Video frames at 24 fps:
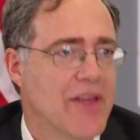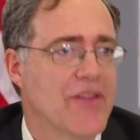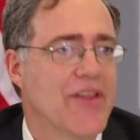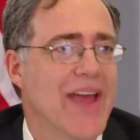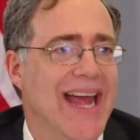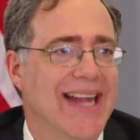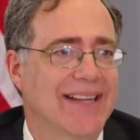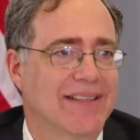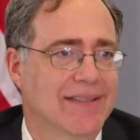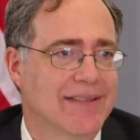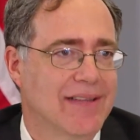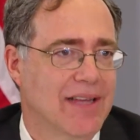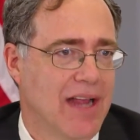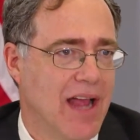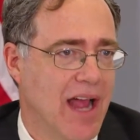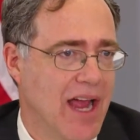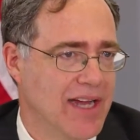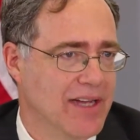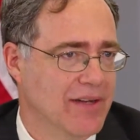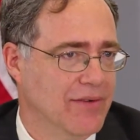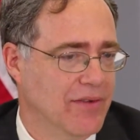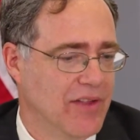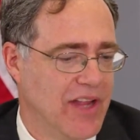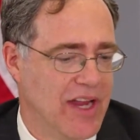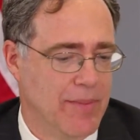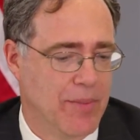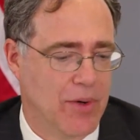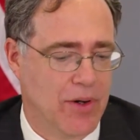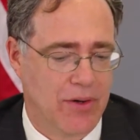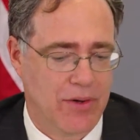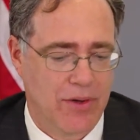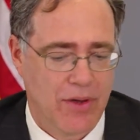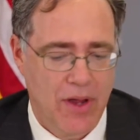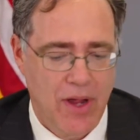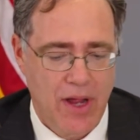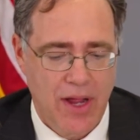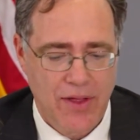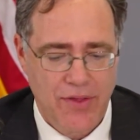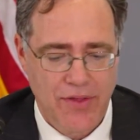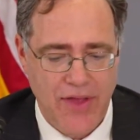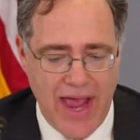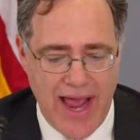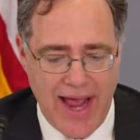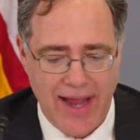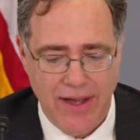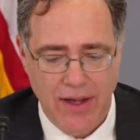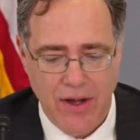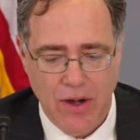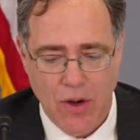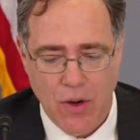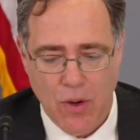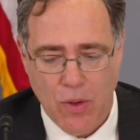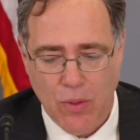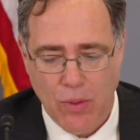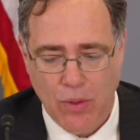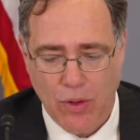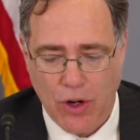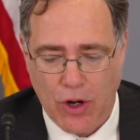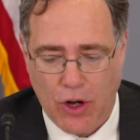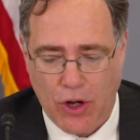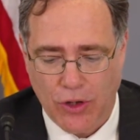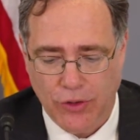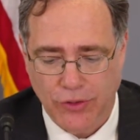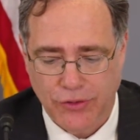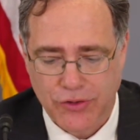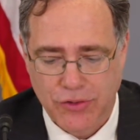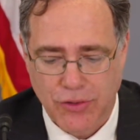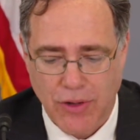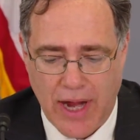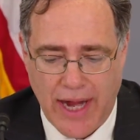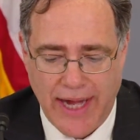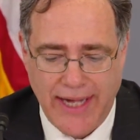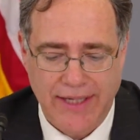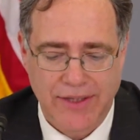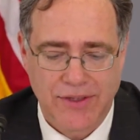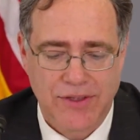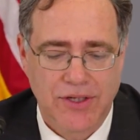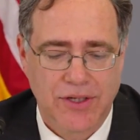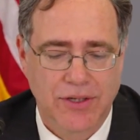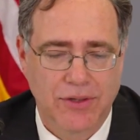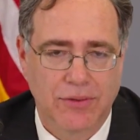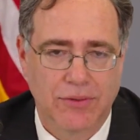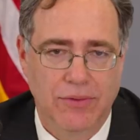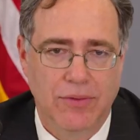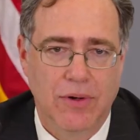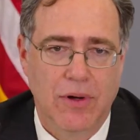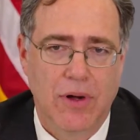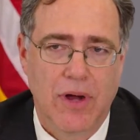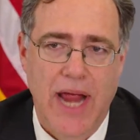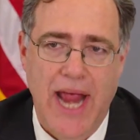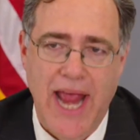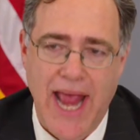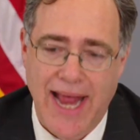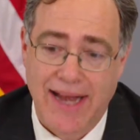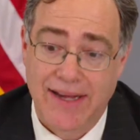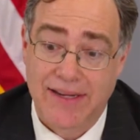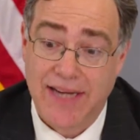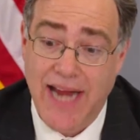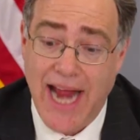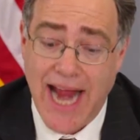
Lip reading: That's the kind of labor that we're all trying to end.